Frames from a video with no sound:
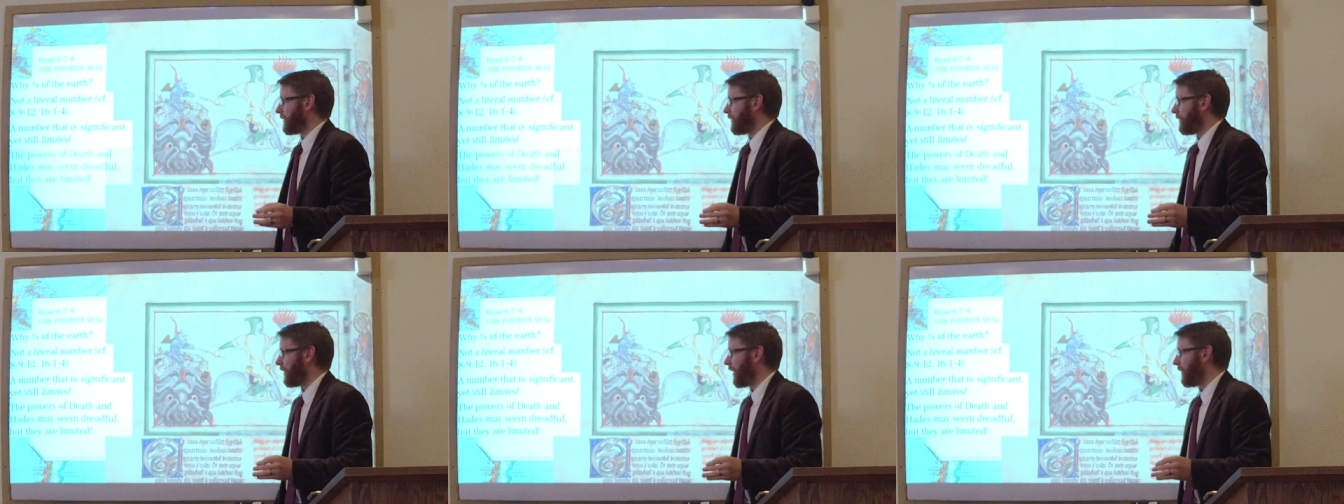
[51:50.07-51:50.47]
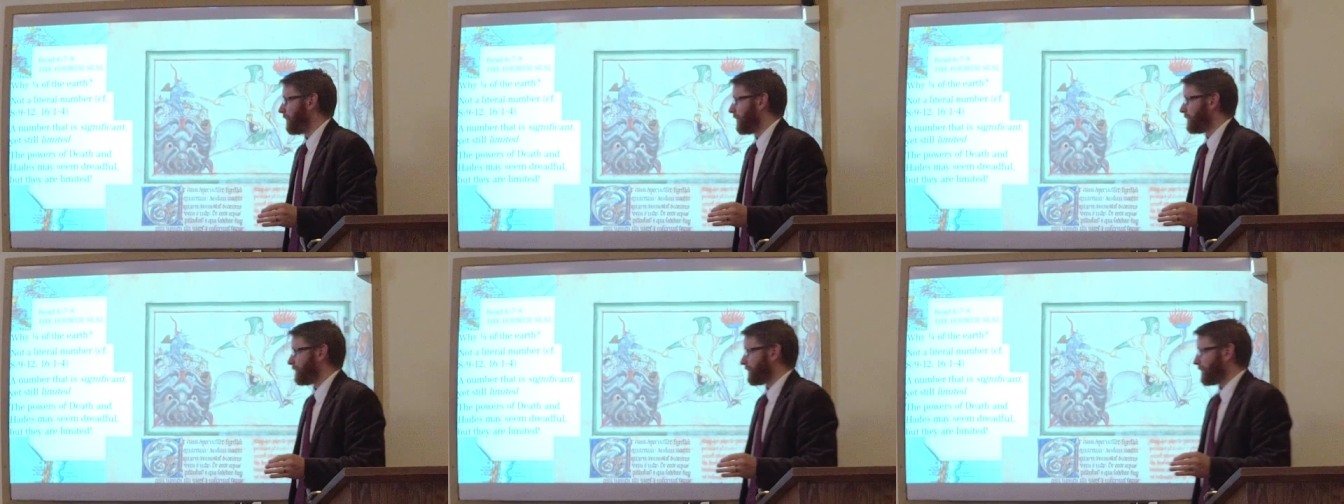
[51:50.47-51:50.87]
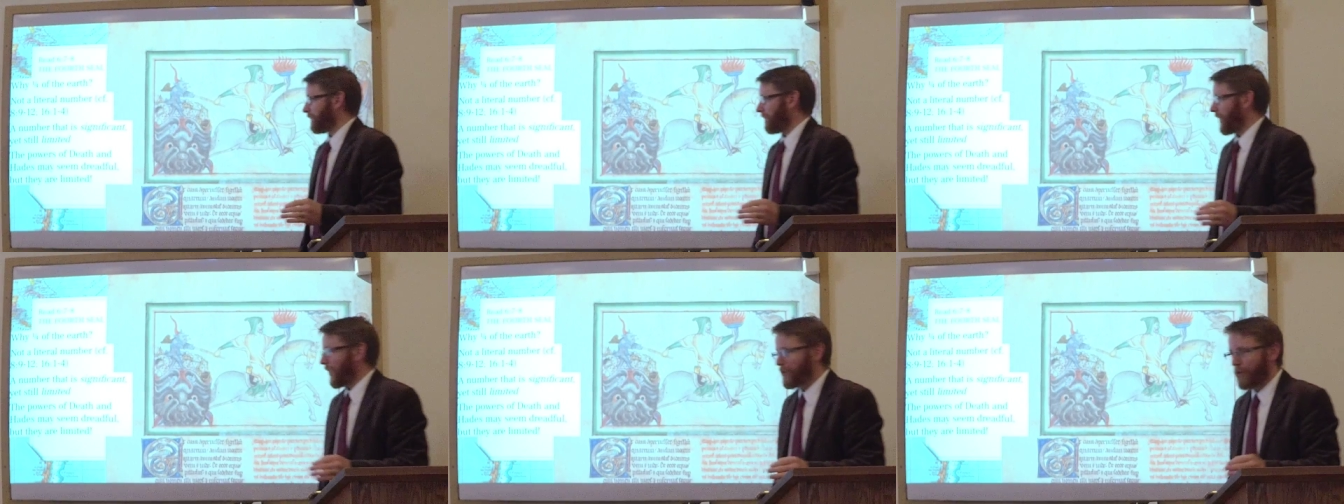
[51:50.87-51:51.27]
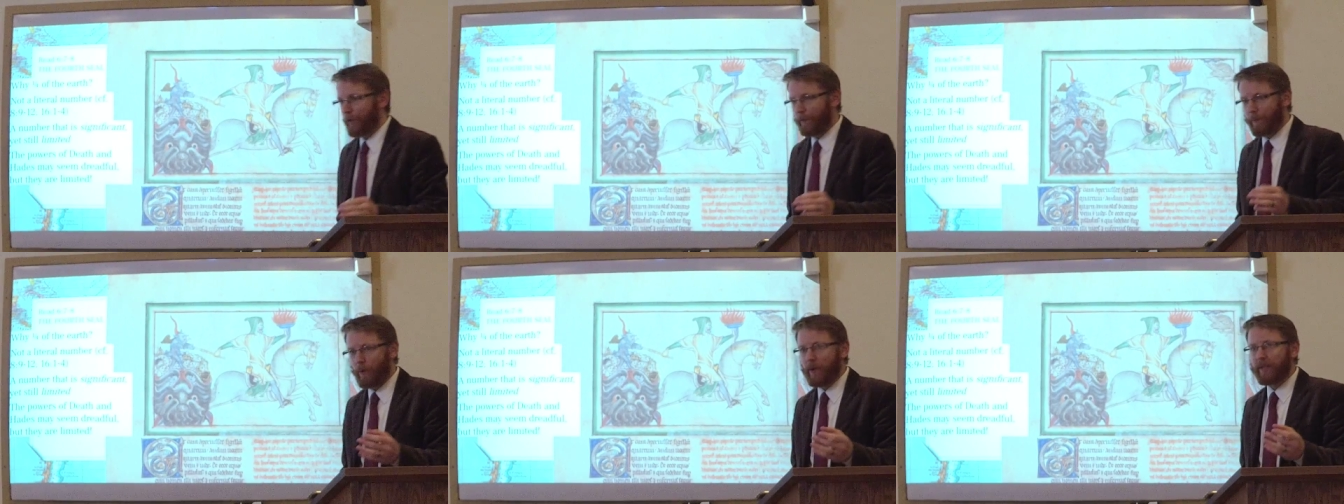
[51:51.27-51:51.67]
Right? So
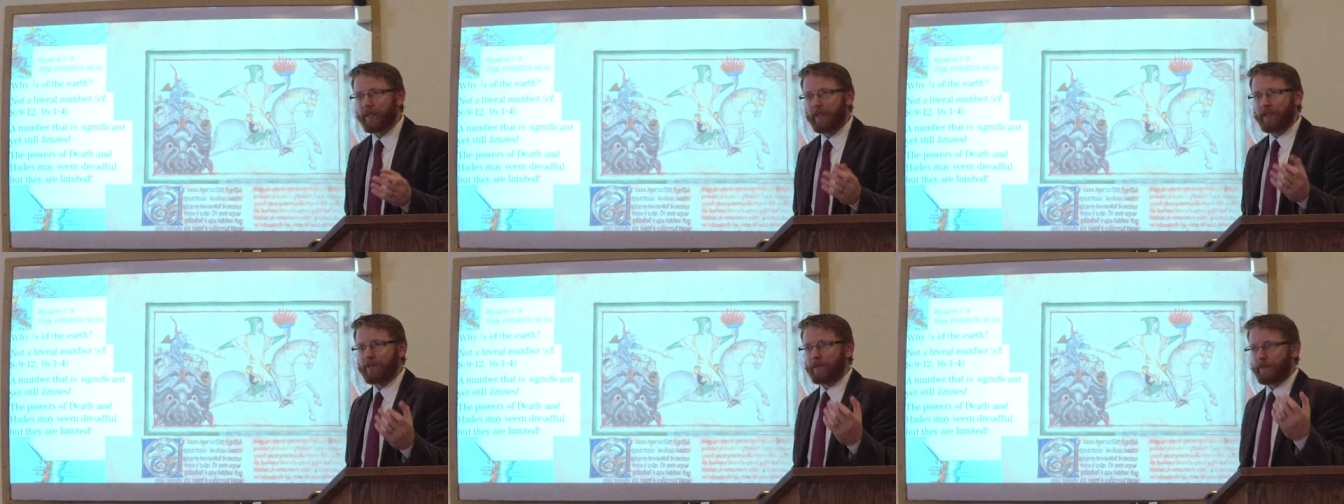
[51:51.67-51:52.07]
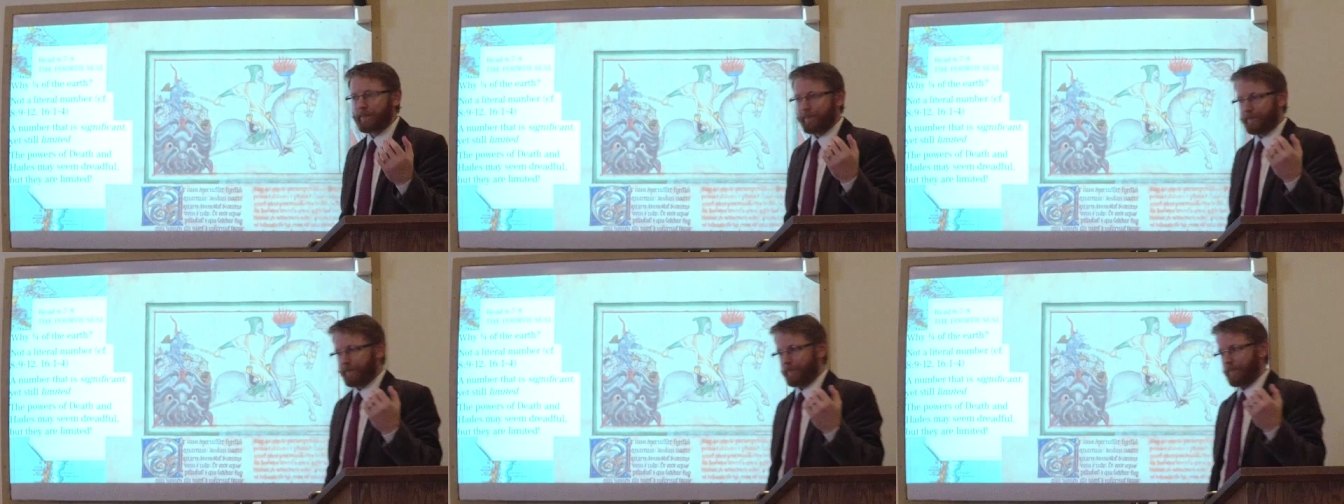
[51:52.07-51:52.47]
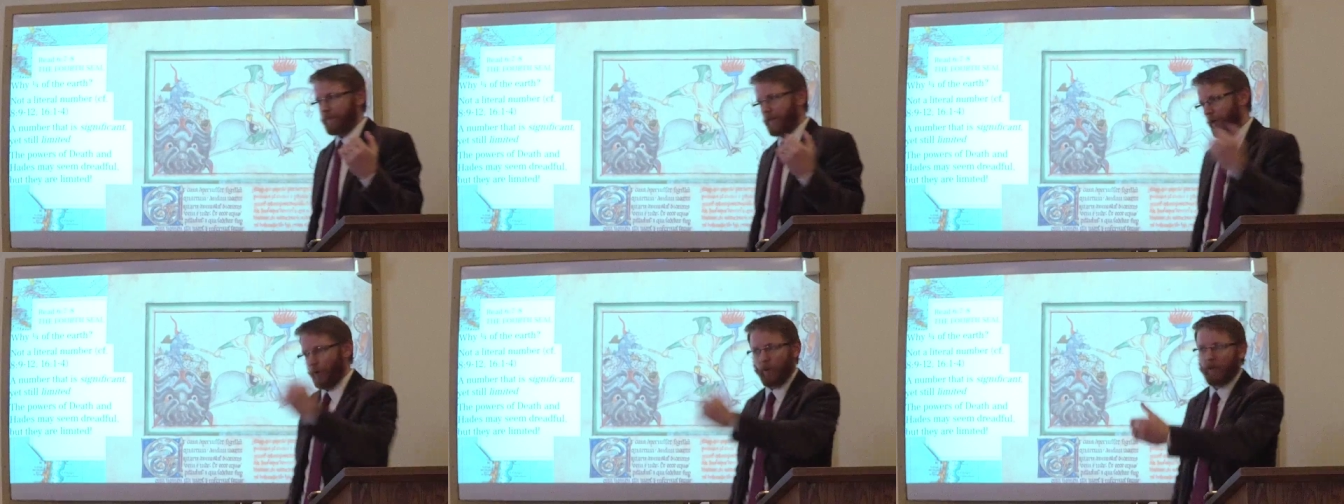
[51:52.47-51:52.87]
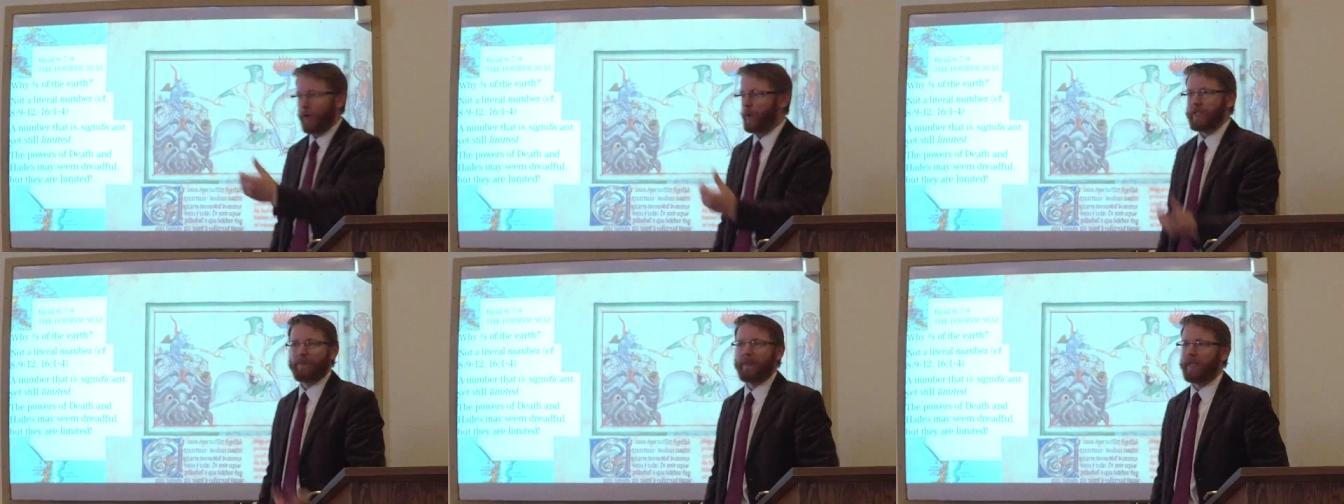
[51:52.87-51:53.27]
the point is, there will
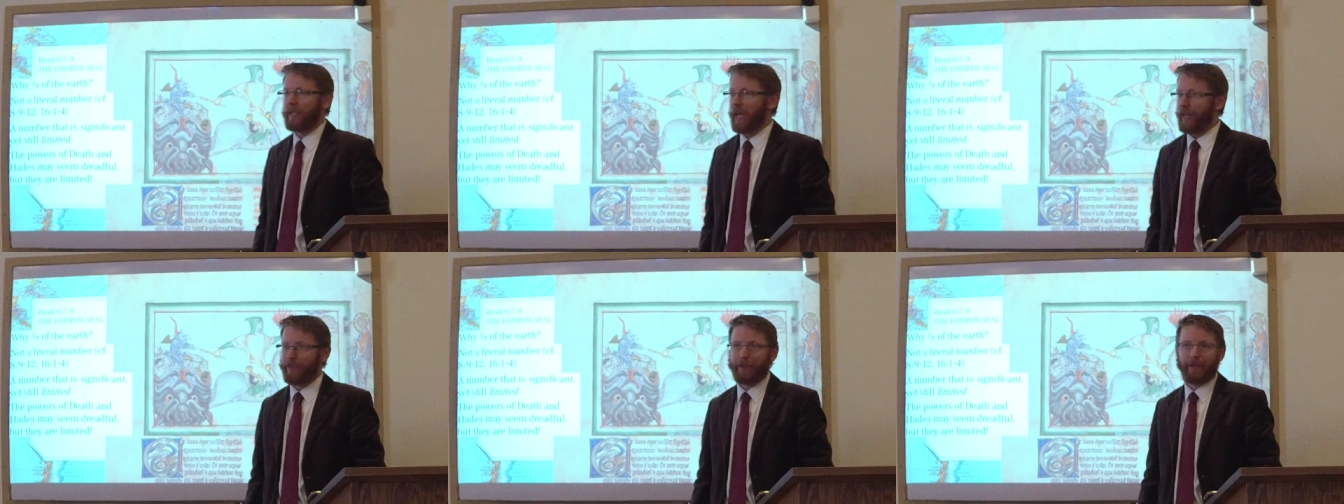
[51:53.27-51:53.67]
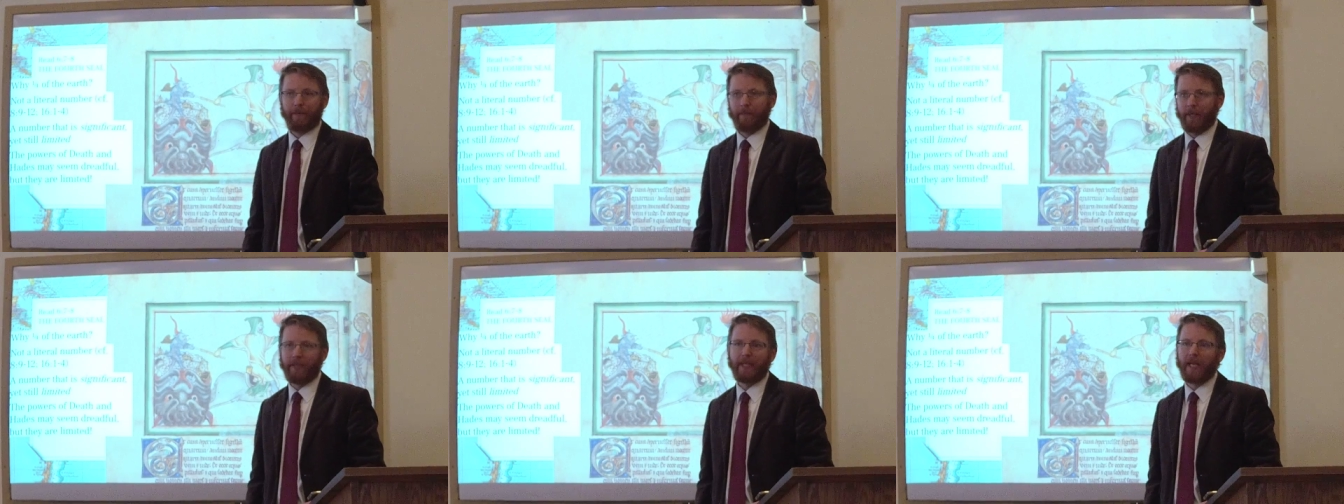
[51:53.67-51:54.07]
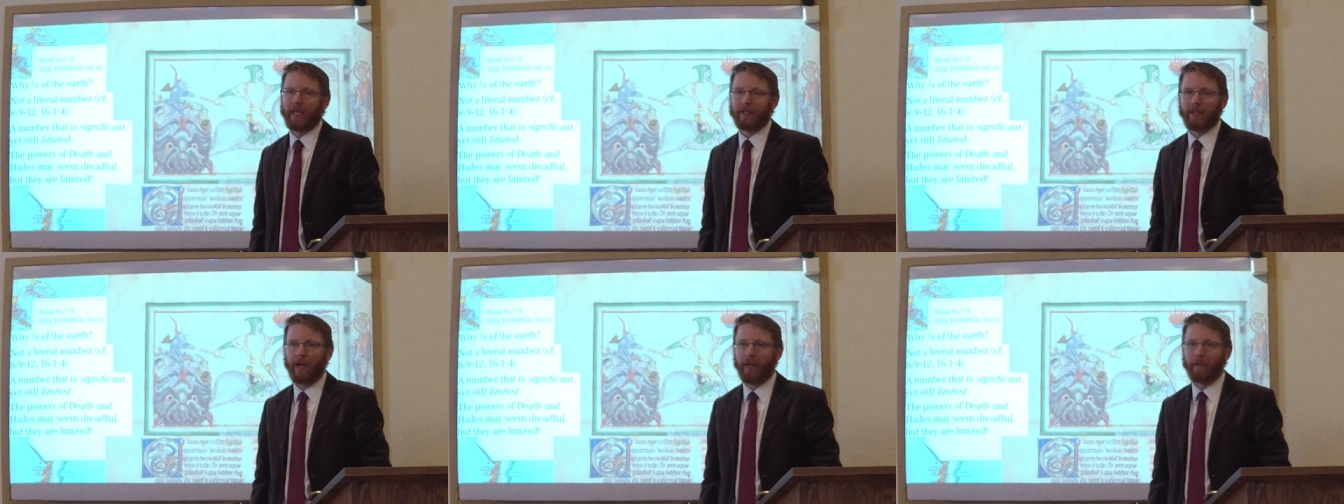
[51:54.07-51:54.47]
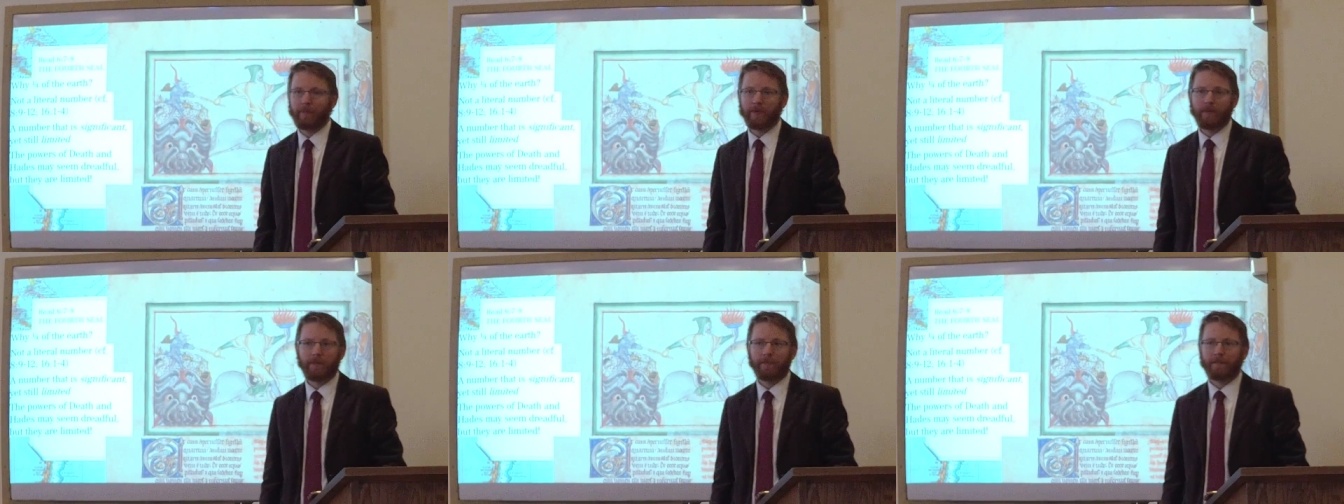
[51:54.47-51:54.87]
always be death in the end
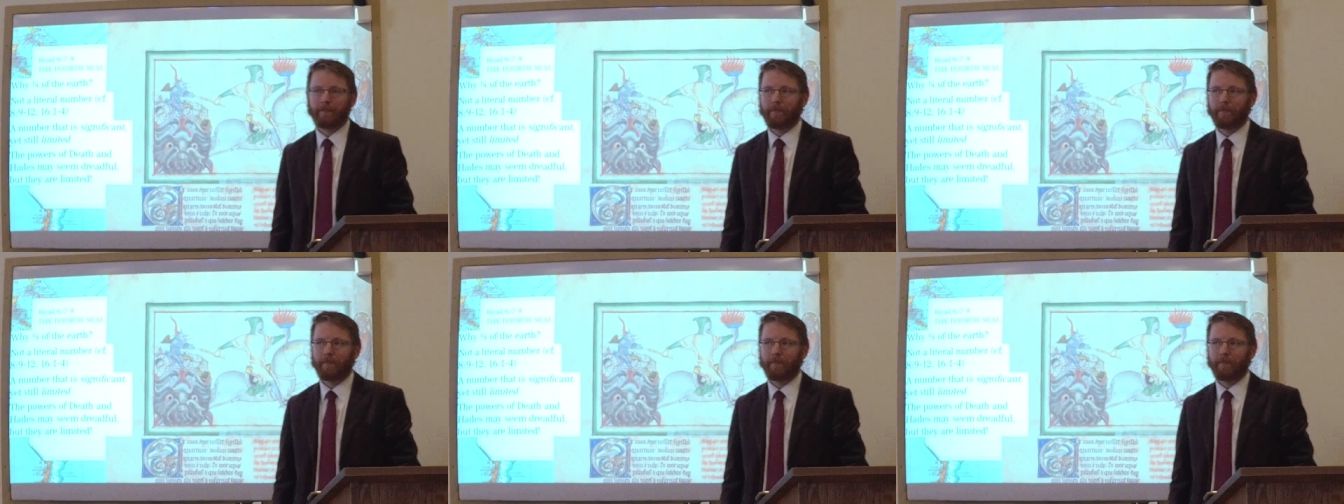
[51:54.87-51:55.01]
times.